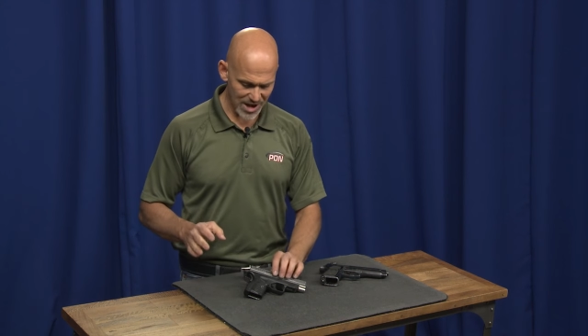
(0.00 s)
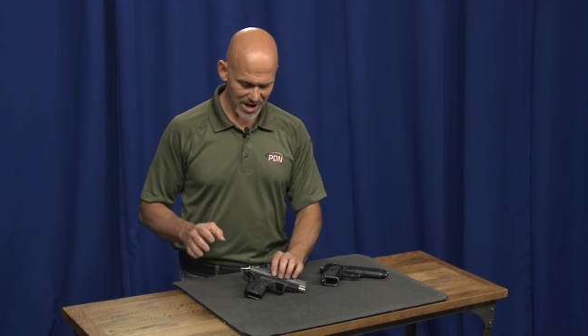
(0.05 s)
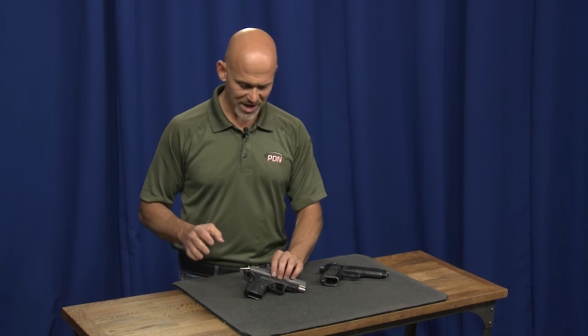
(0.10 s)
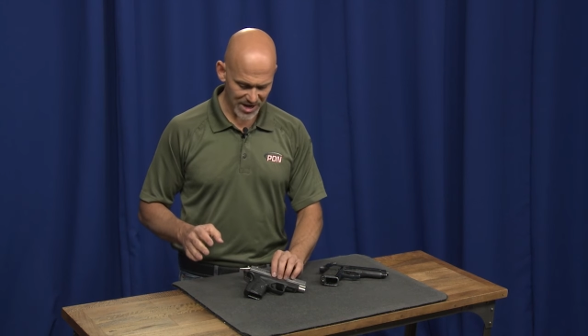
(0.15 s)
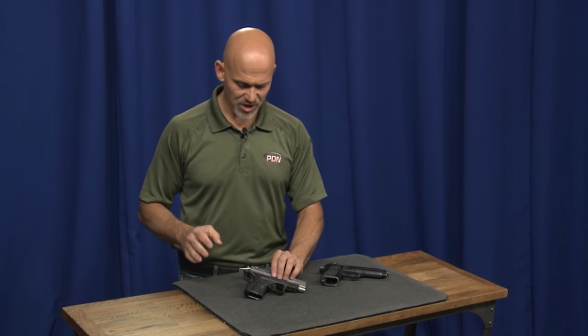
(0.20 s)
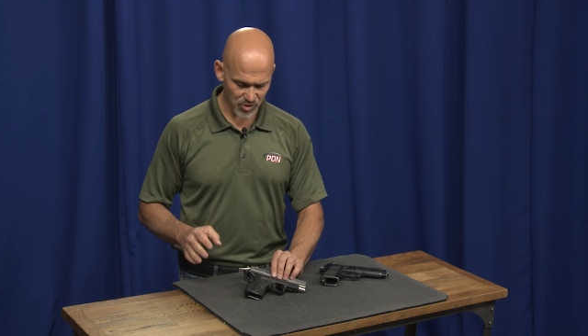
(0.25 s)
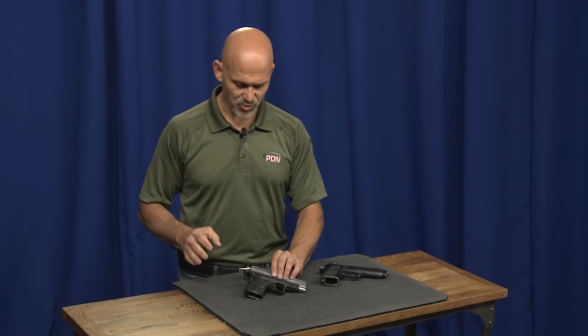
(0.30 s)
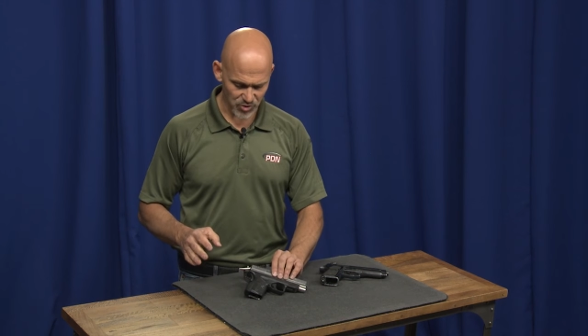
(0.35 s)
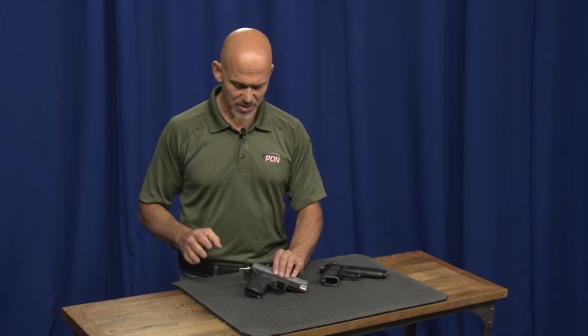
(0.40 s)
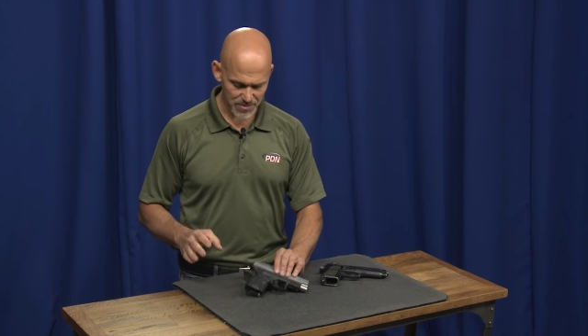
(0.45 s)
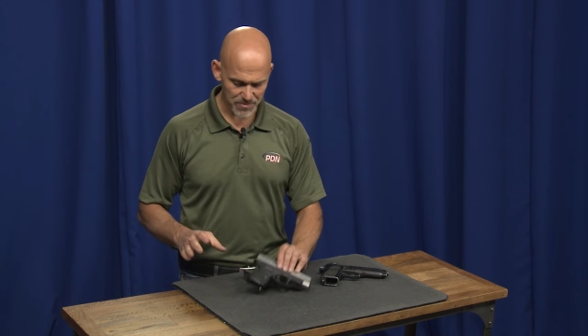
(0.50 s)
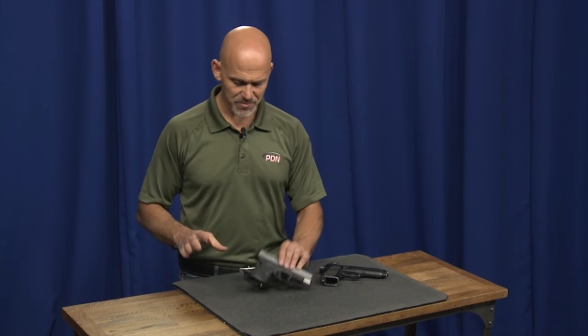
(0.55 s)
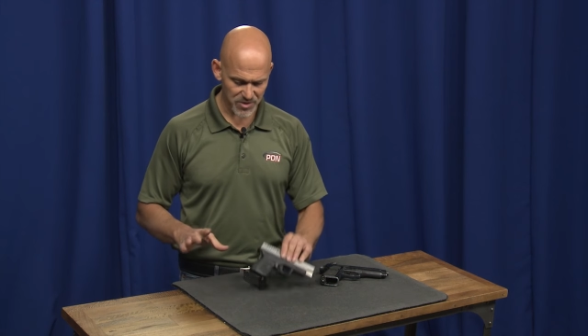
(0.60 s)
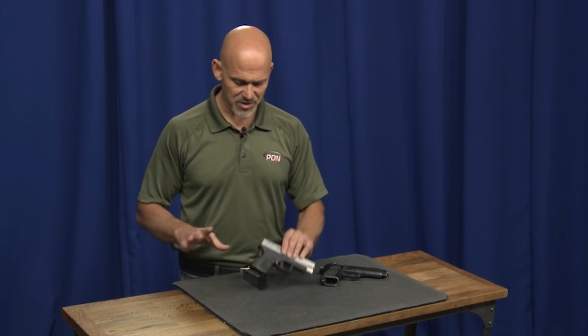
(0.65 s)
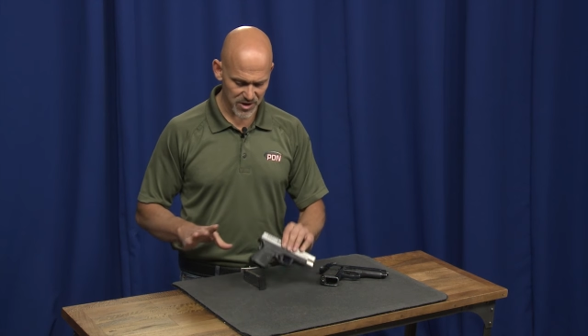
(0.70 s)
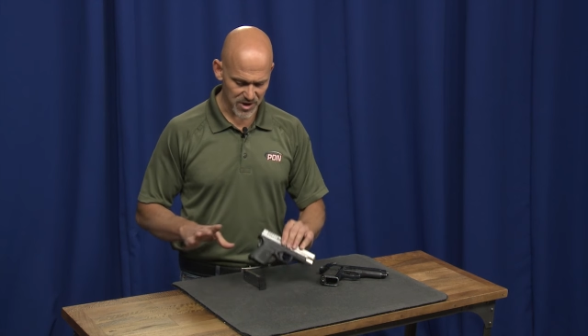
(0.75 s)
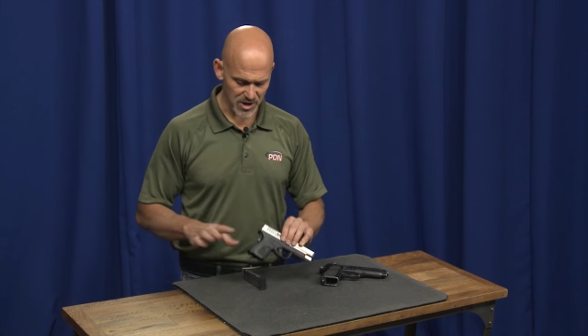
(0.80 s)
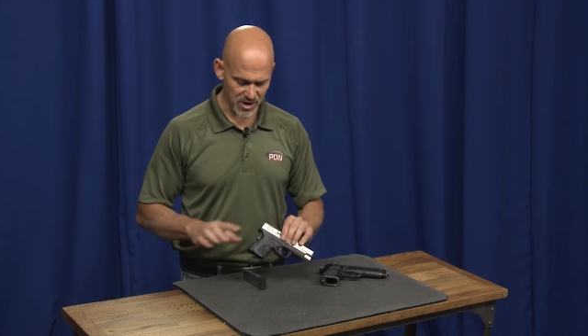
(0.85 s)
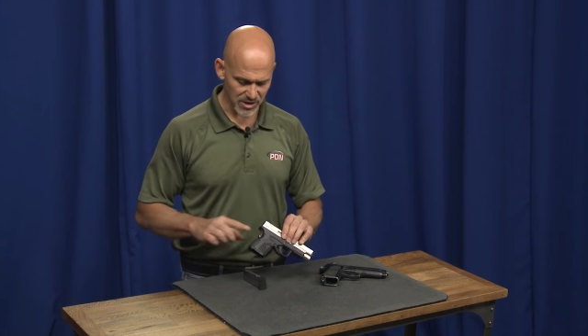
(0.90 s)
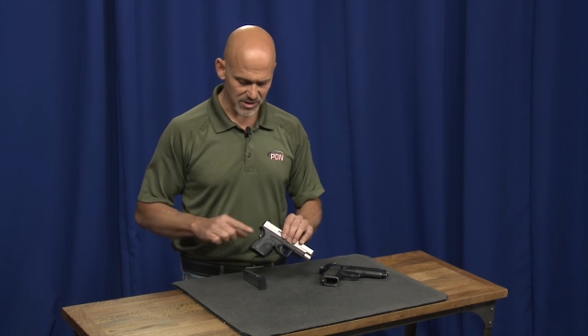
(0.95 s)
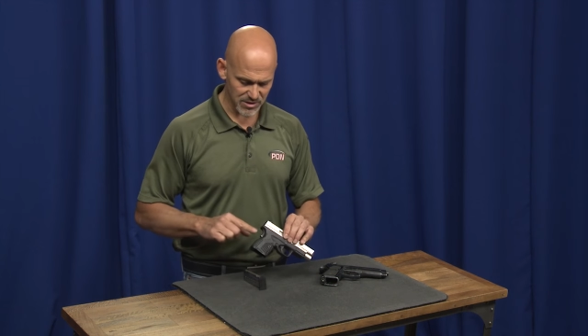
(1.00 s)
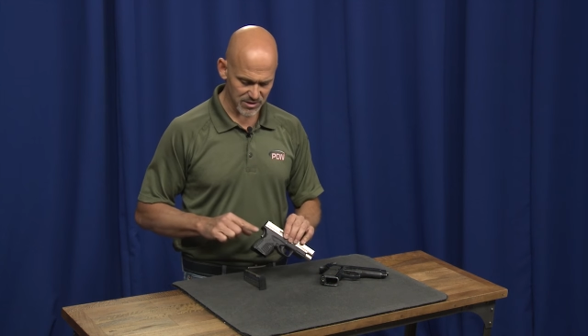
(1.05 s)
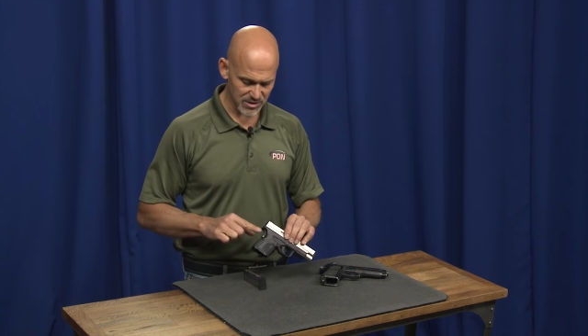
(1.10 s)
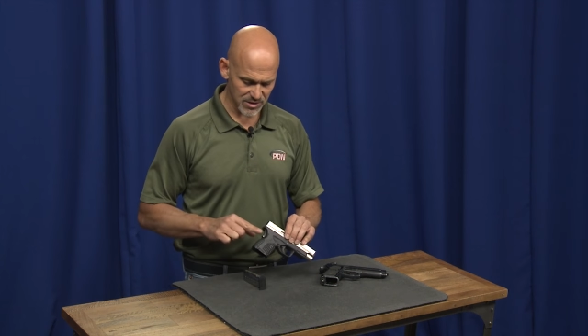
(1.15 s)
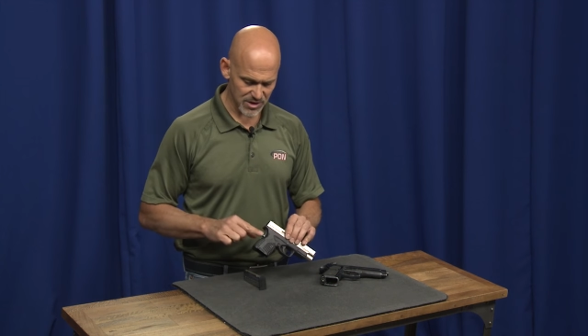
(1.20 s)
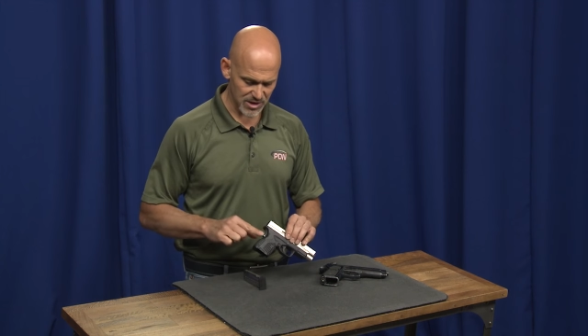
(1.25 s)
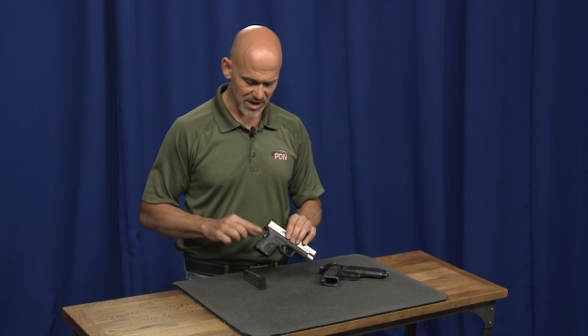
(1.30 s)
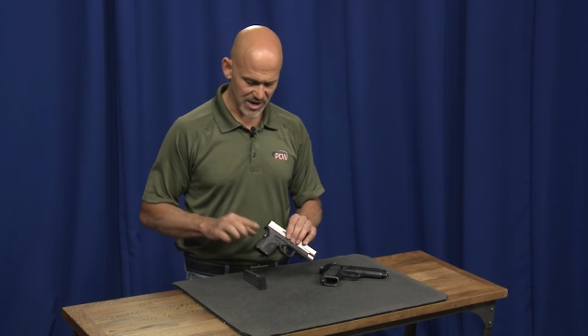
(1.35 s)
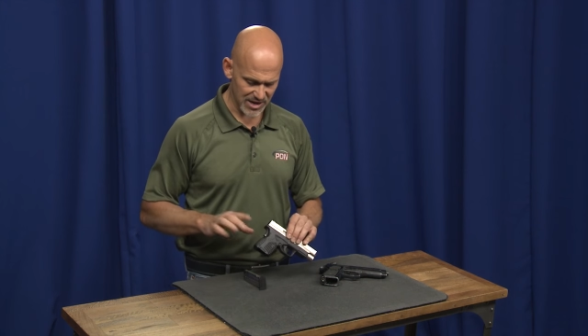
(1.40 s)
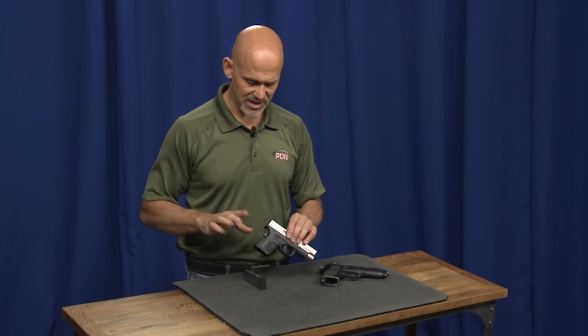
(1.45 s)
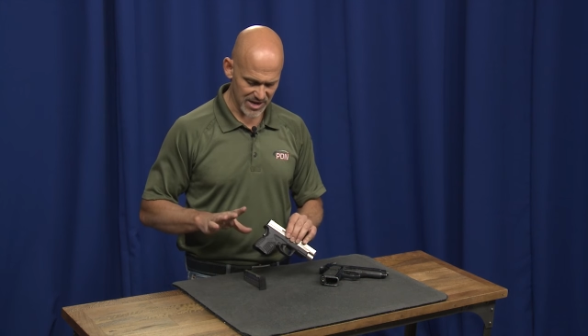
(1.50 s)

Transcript: I grip the gun, I